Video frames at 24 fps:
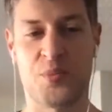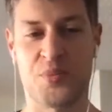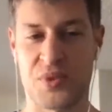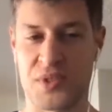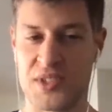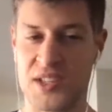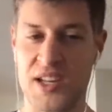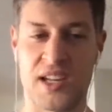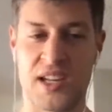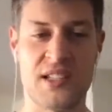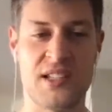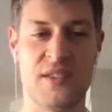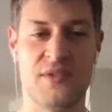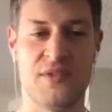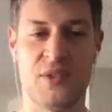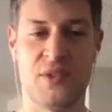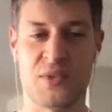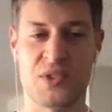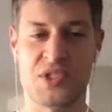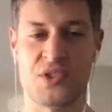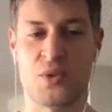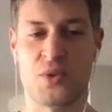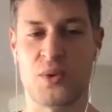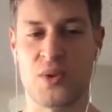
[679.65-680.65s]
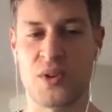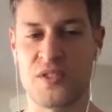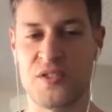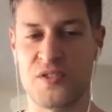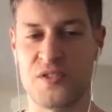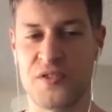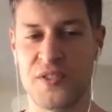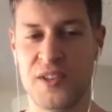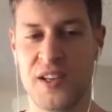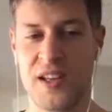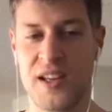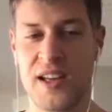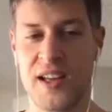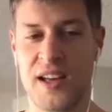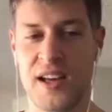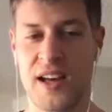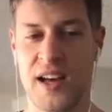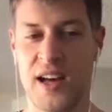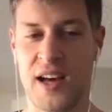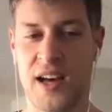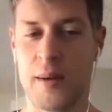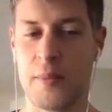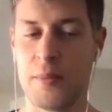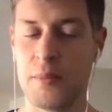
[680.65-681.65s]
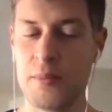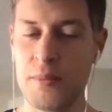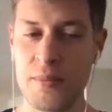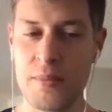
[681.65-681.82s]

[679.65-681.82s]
protective and restorative uh,